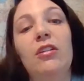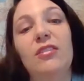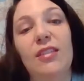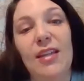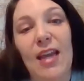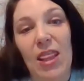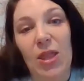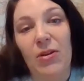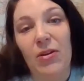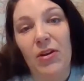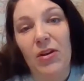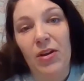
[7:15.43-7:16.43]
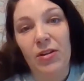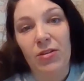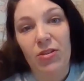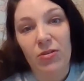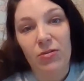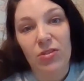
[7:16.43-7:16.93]
together
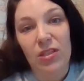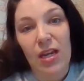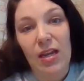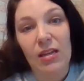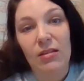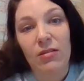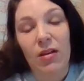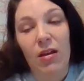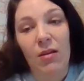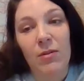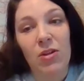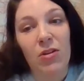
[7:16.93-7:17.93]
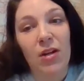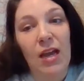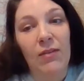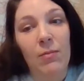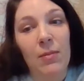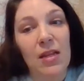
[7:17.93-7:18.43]
on Thursday, and you're going to
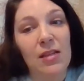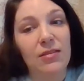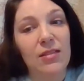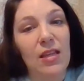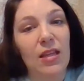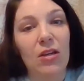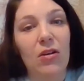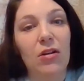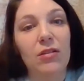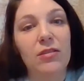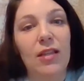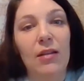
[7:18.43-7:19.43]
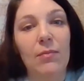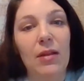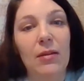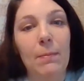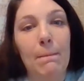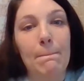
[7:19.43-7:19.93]
have a mini CER assignment.